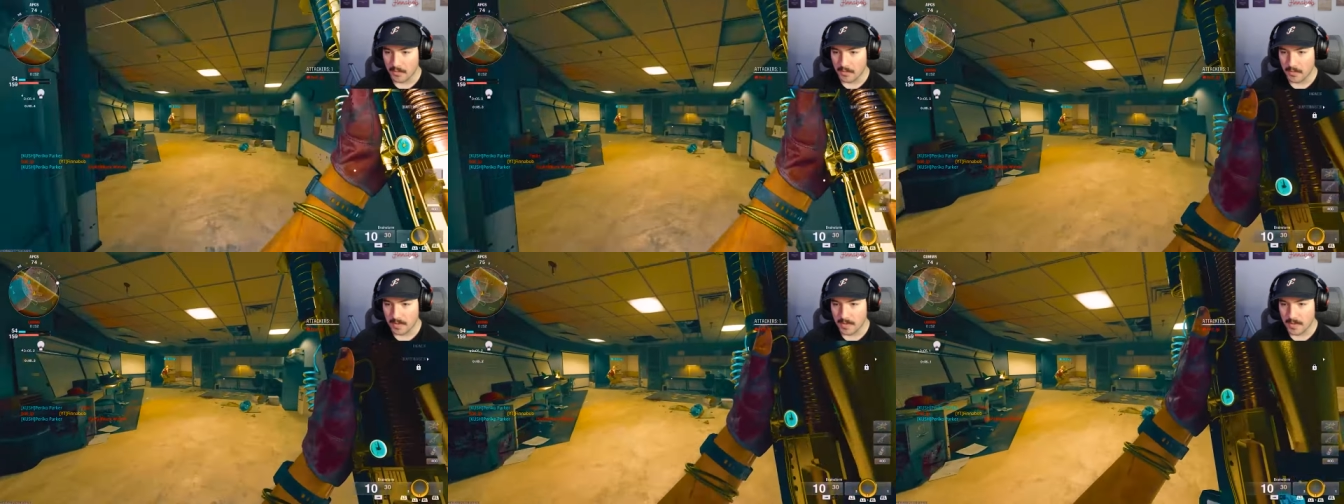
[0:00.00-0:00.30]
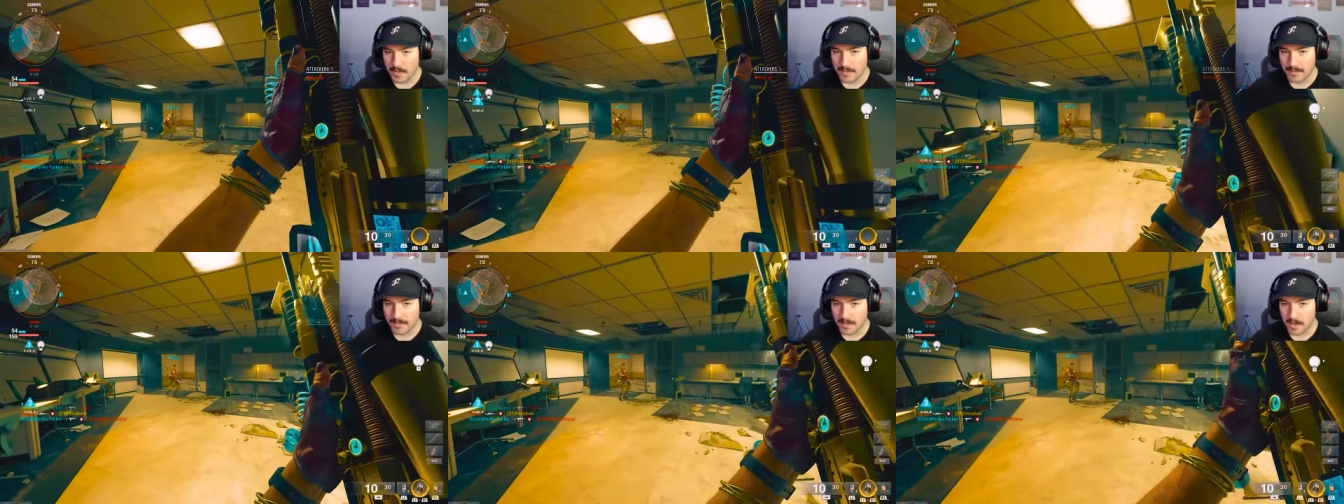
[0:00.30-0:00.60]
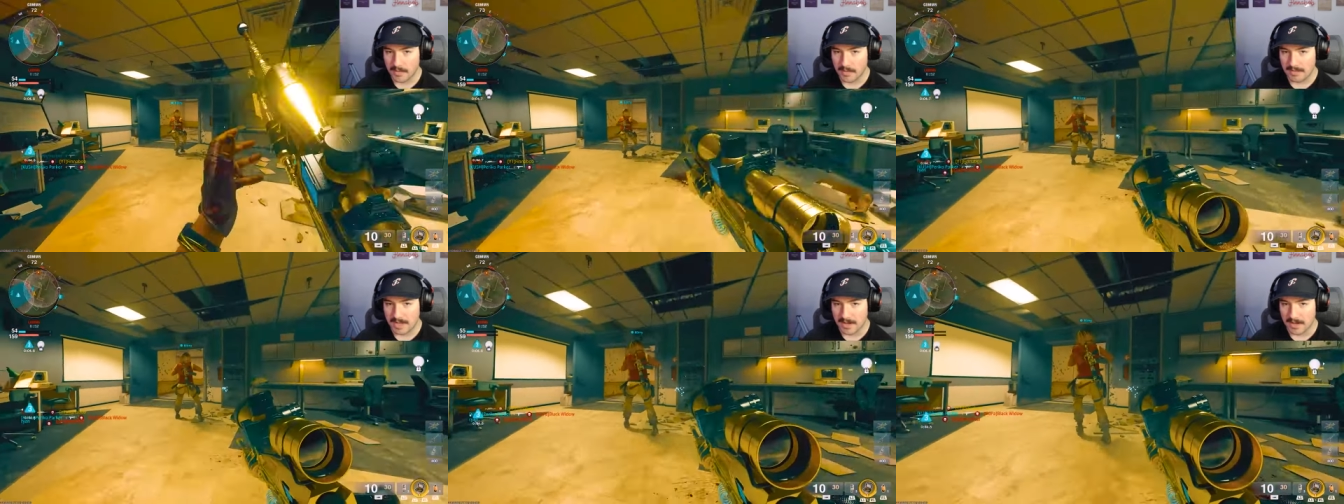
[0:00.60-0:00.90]
we, we've
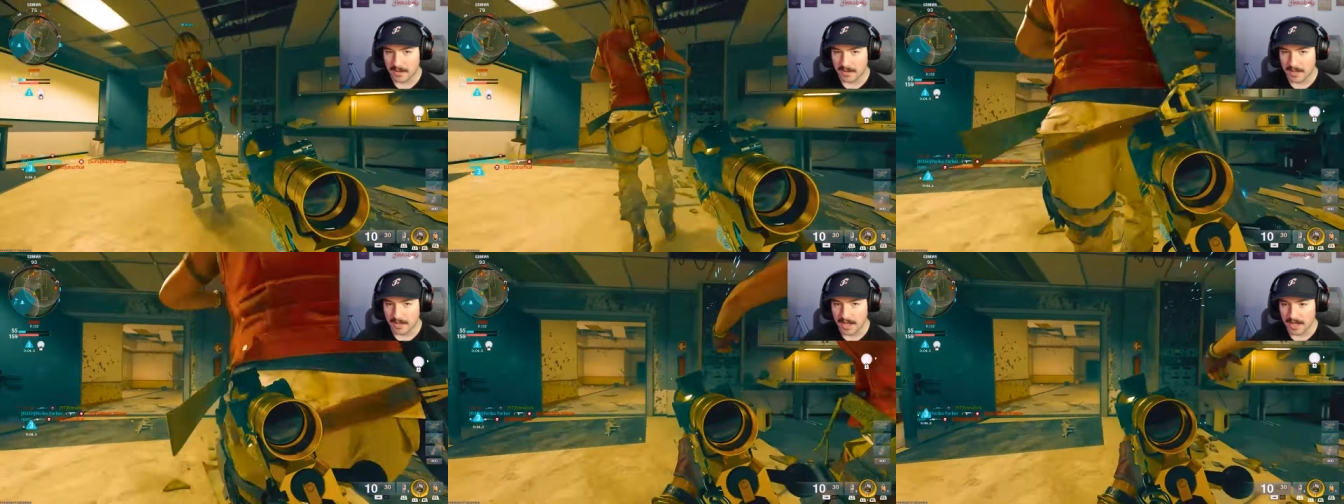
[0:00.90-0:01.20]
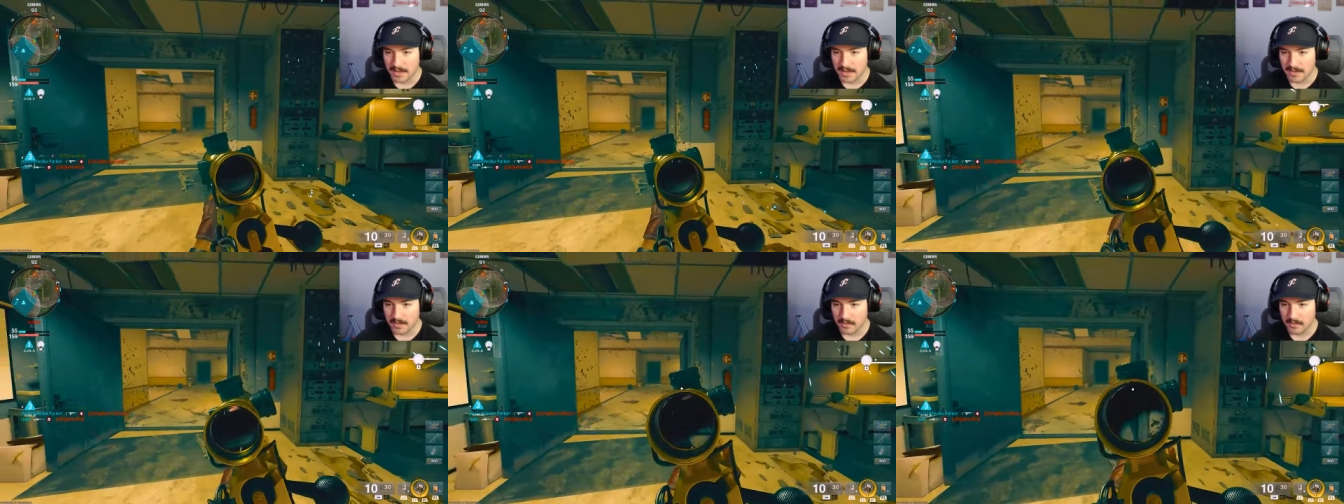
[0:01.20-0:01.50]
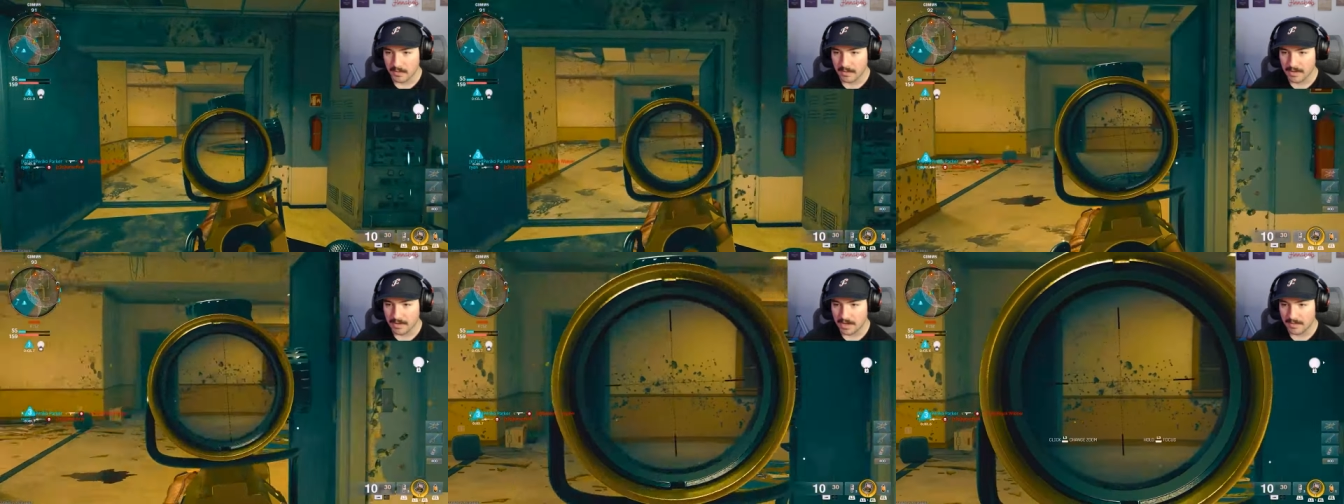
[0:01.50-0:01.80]
calmed down a lot.
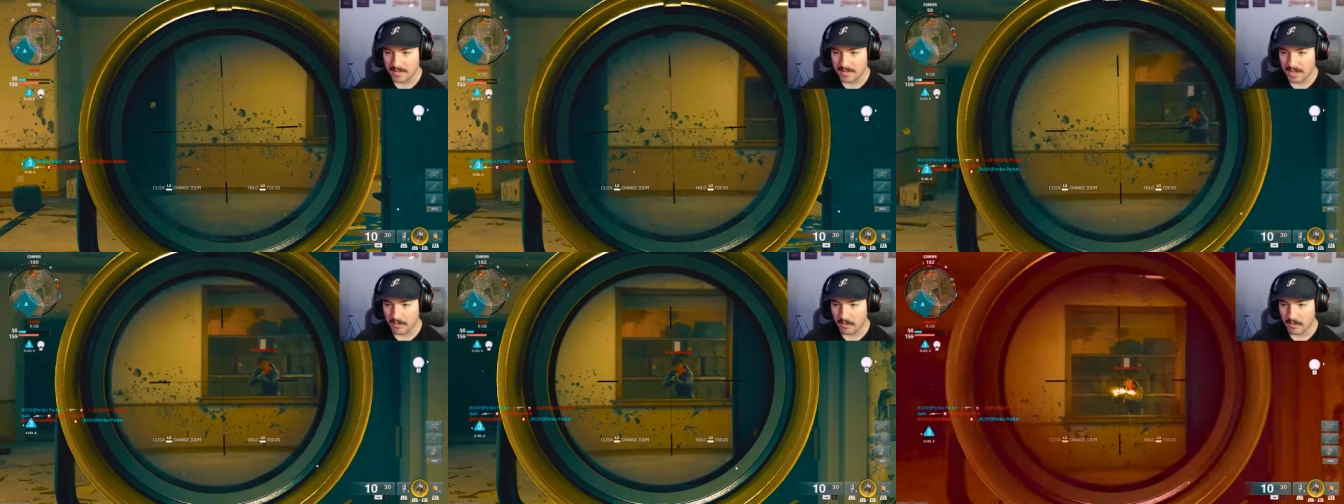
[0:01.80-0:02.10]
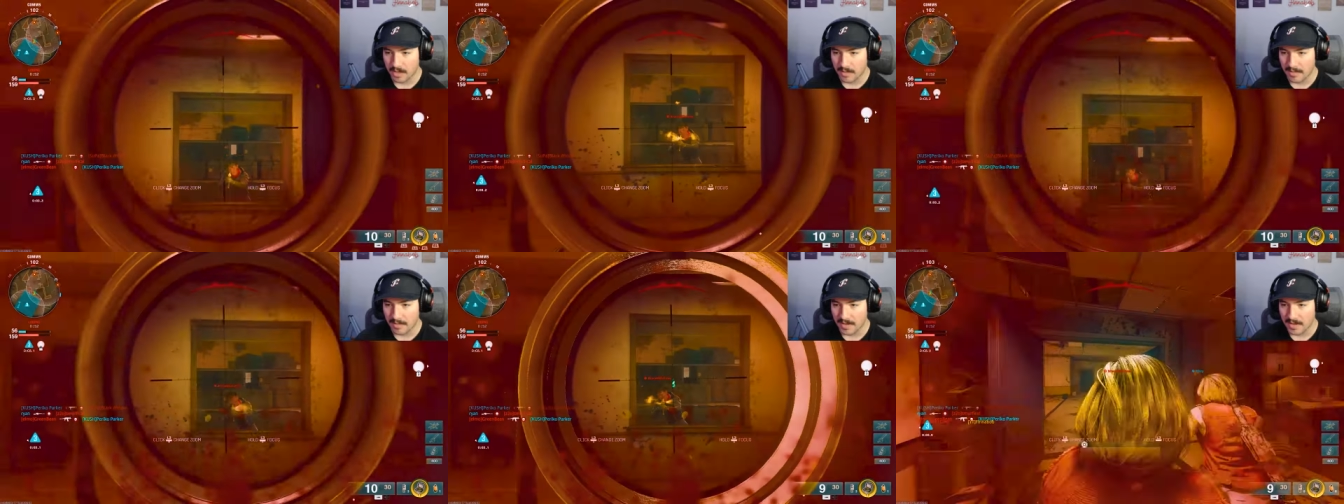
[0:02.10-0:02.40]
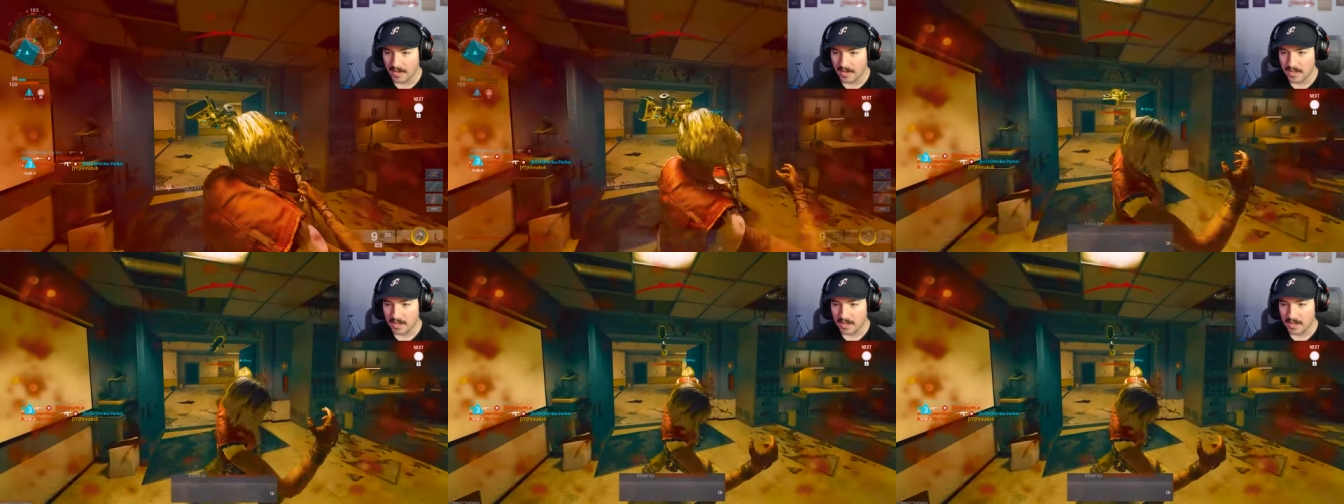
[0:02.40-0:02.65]
We've calmed down quite a bit.